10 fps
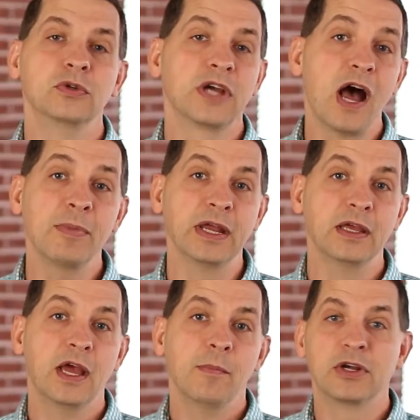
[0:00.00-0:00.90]
comedy
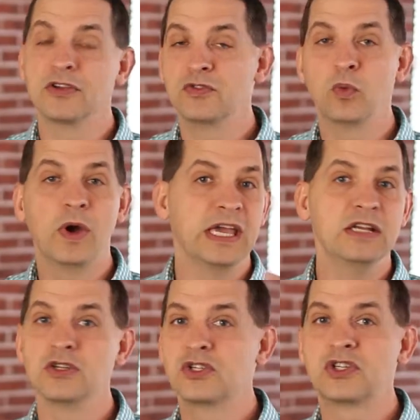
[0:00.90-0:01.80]
because of the way he
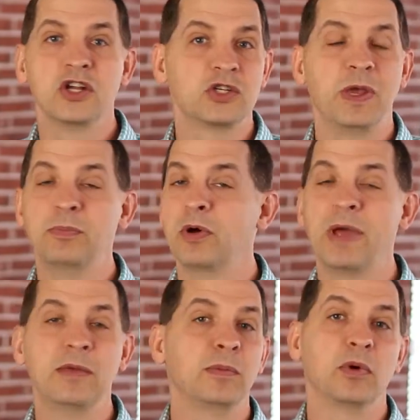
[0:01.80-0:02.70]
just touched people and
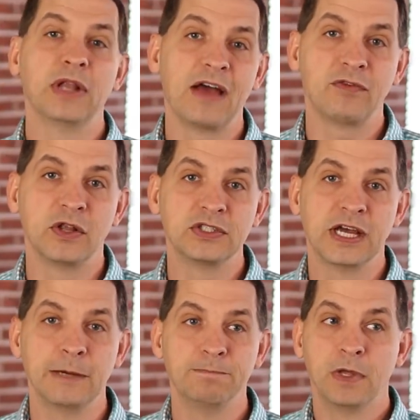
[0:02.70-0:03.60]
made people laugh all the
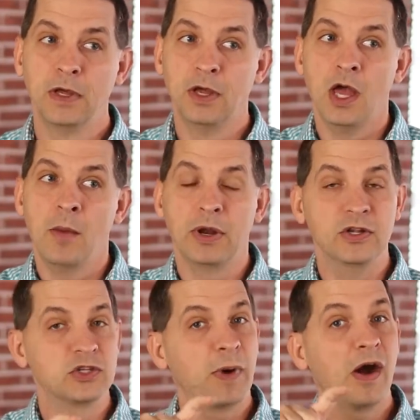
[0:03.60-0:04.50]
time. But
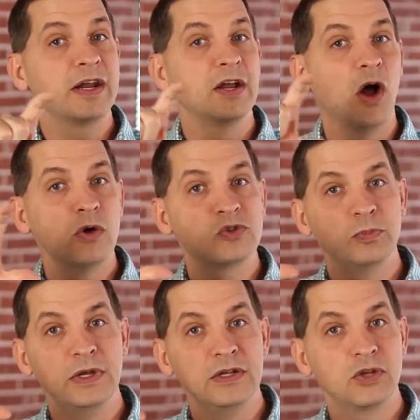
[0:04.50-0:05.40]
inspiring can also
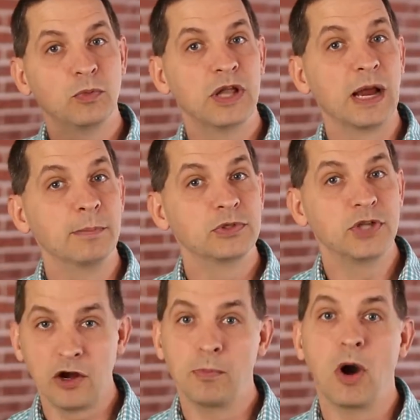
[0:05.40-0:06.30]
be someone like
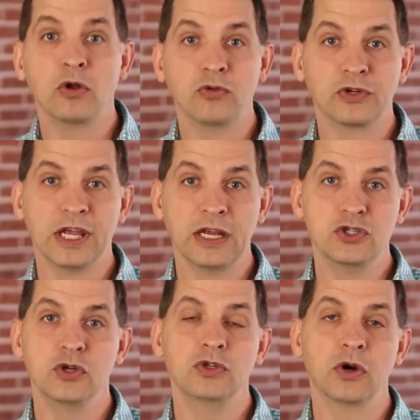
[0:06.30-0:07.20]
Dr. Martin Luther King
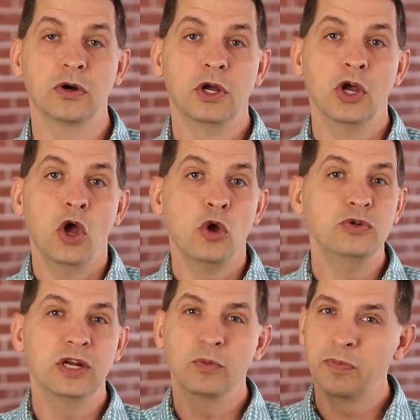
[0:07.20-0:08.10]
Jr., who
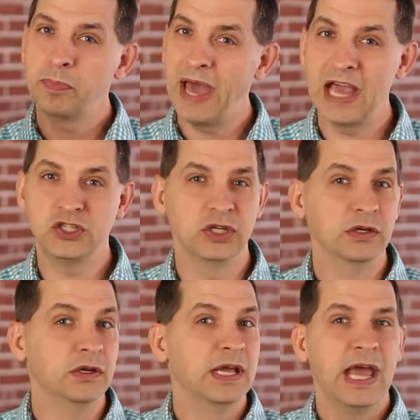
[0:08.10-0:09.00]
did it with passion
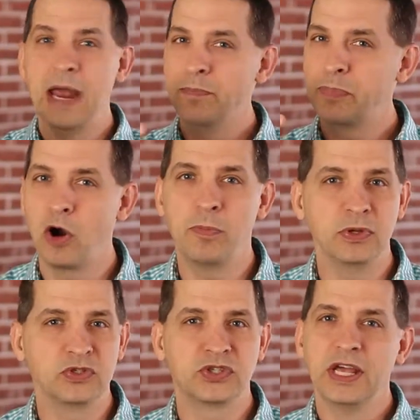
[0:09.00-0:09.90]
and
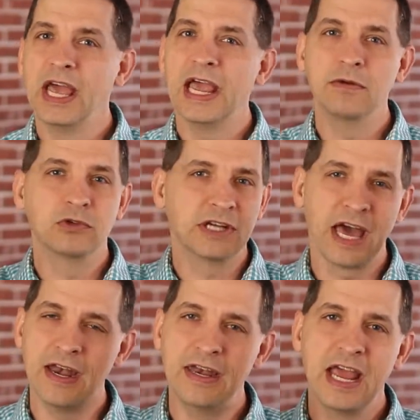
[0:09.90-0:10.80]
purpose and got
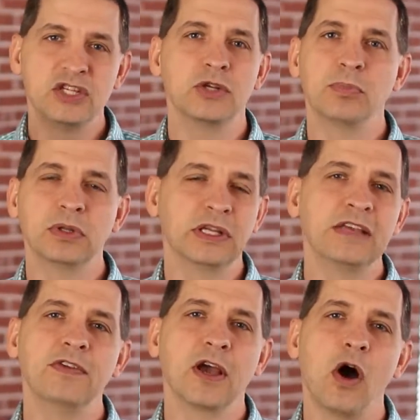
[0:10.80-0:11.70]
a nation
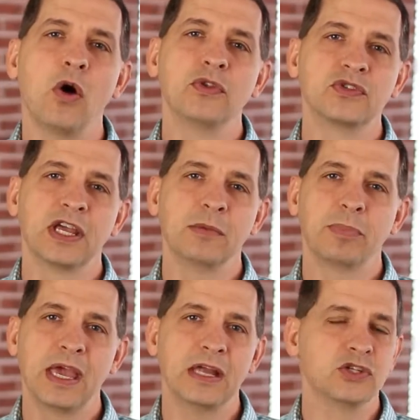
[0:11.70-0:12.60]
believing all on the same
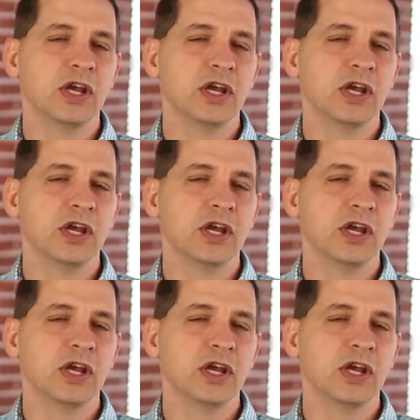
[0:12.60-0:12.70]
page.